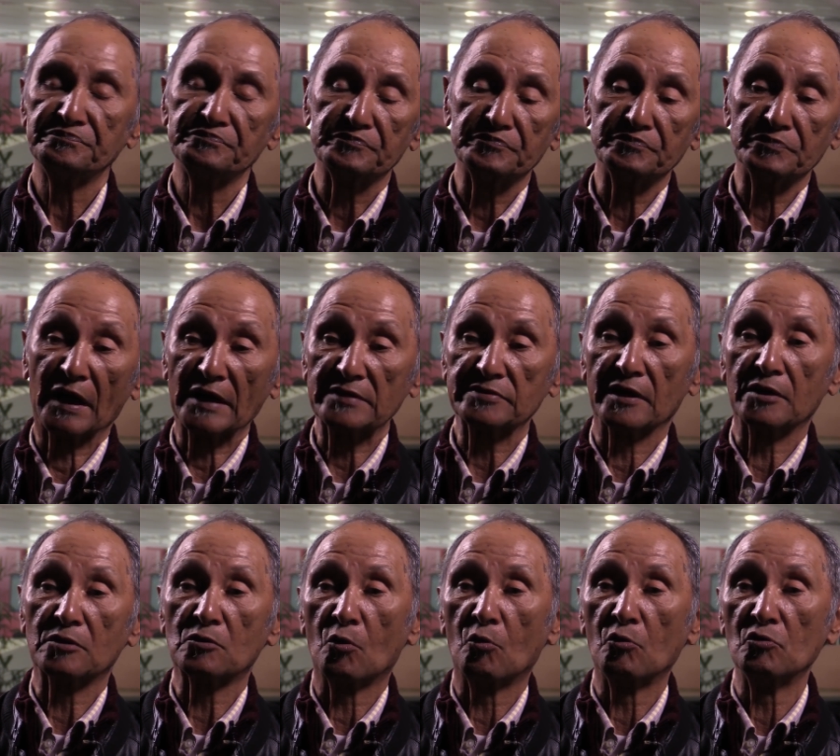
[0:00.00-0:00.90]
Night they
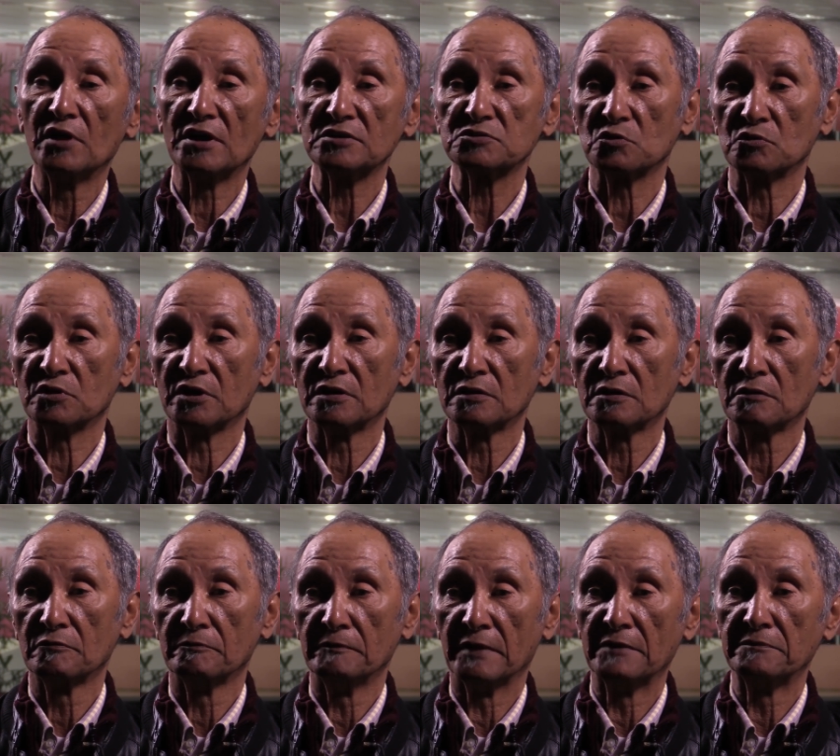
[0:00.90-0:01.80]
called us together,
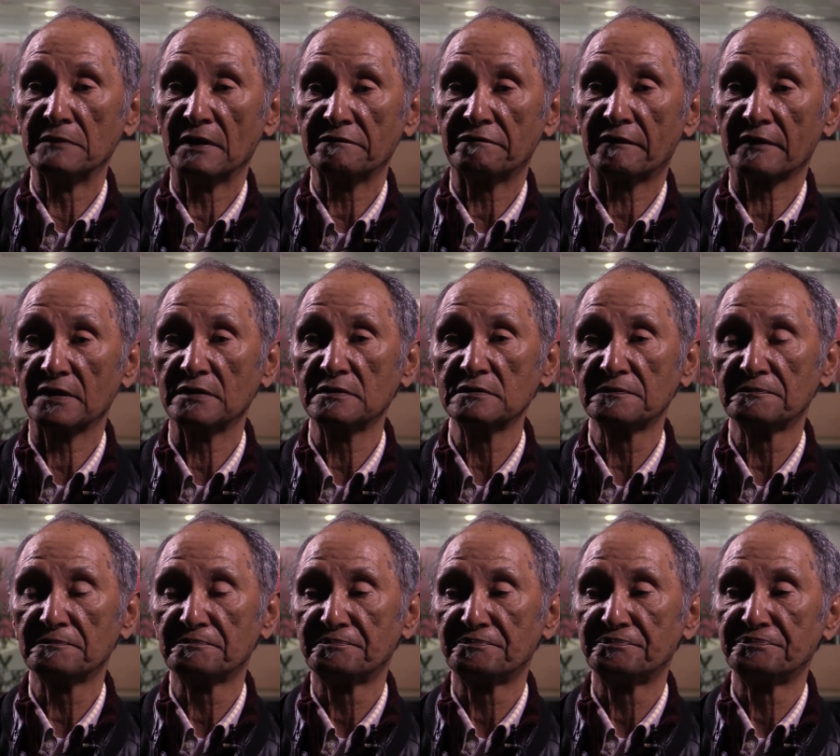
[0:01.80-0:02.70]
me and my friend,
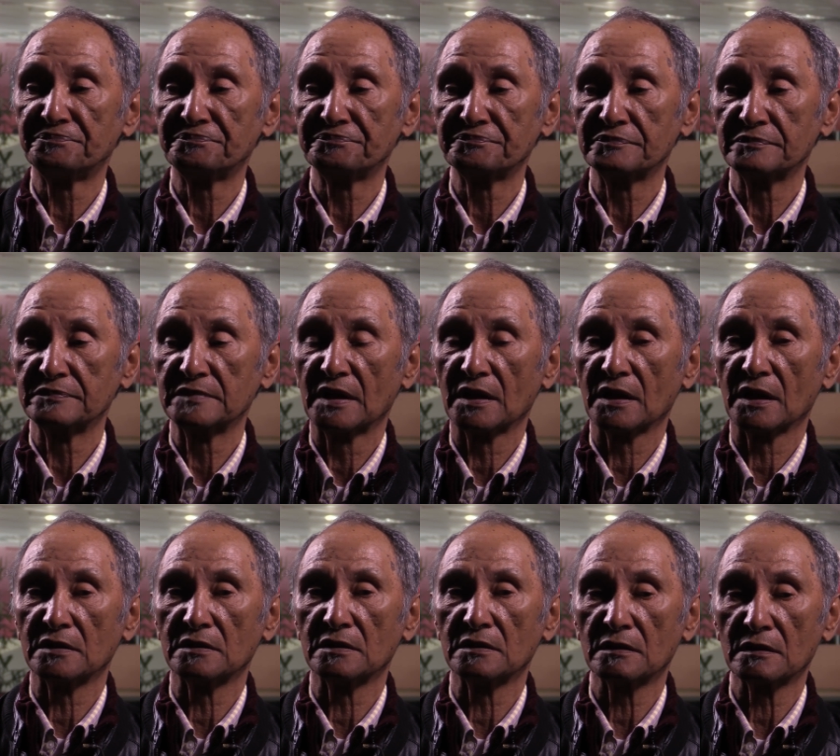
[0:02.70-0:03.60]

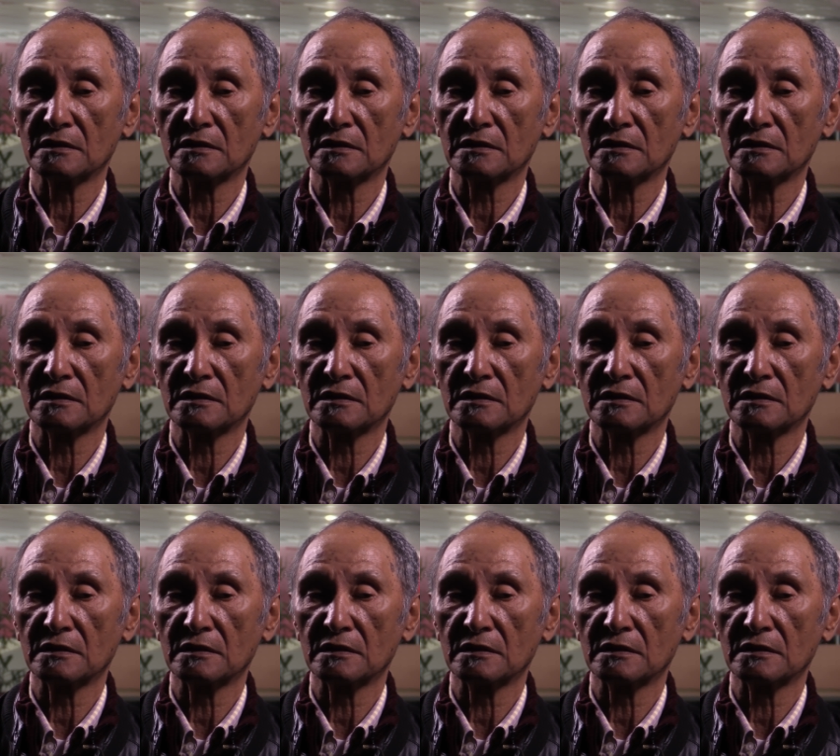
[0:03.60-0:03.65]
and